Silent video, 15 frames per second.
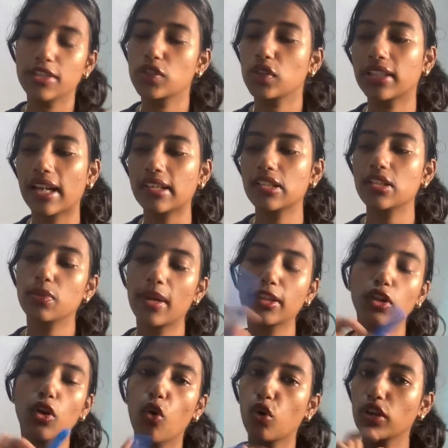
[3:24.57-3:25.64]
So that is where
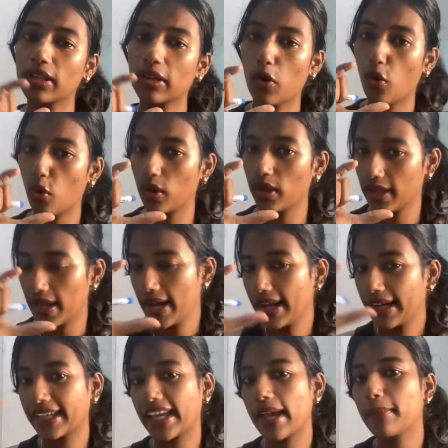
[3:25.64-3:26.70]
the whole
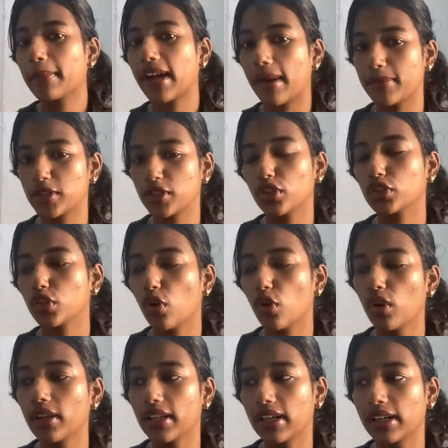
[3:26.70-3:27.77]
game comes. The
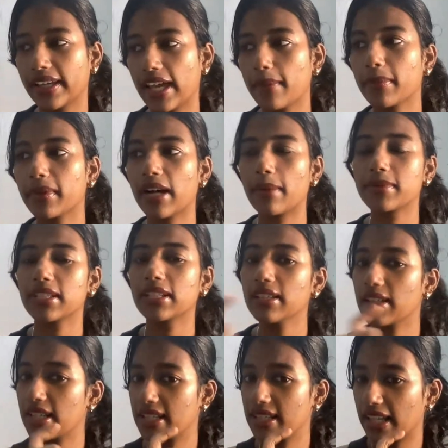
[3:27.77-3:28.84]
whole game comes in
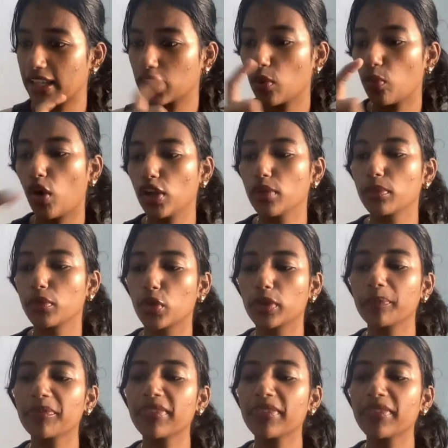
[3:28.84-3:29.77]
the volume growth.